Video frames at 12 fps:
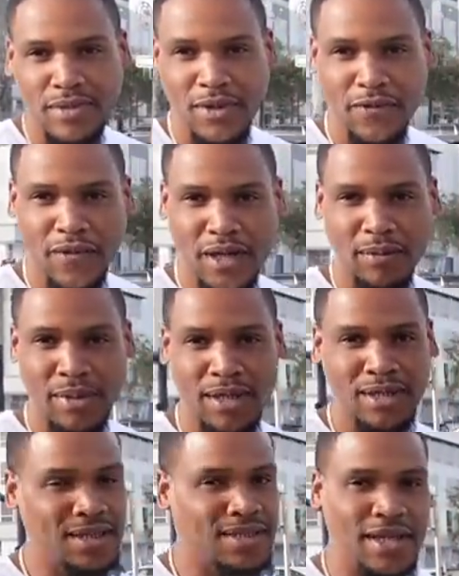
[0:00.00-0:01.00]
You feel me?
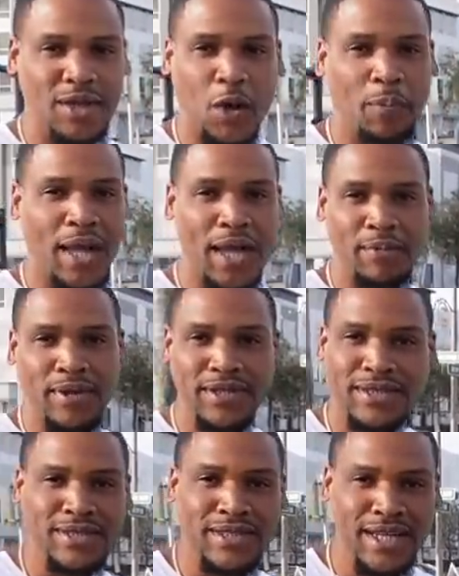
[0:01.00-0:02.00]
This ain't no payments,
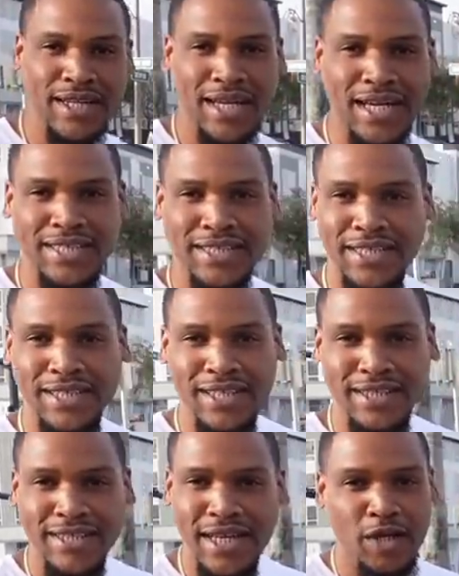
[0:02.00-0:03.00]
none of that shit.
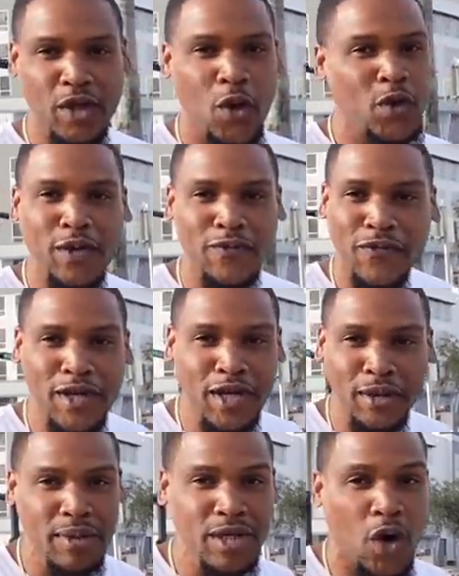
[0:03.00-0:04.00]
This ain't no, you
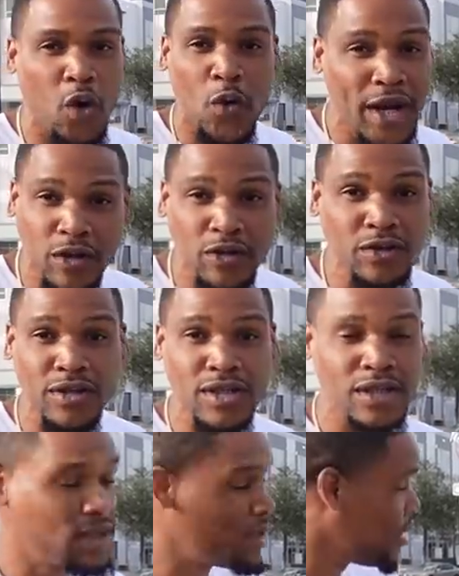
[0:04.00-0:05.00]
feel me, no rental.
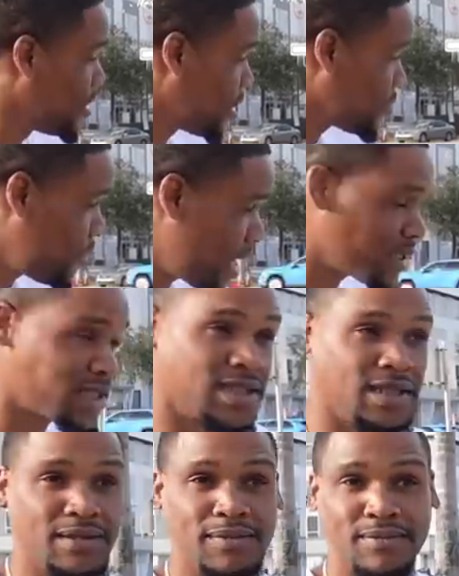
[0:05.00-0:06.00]
That's my shit.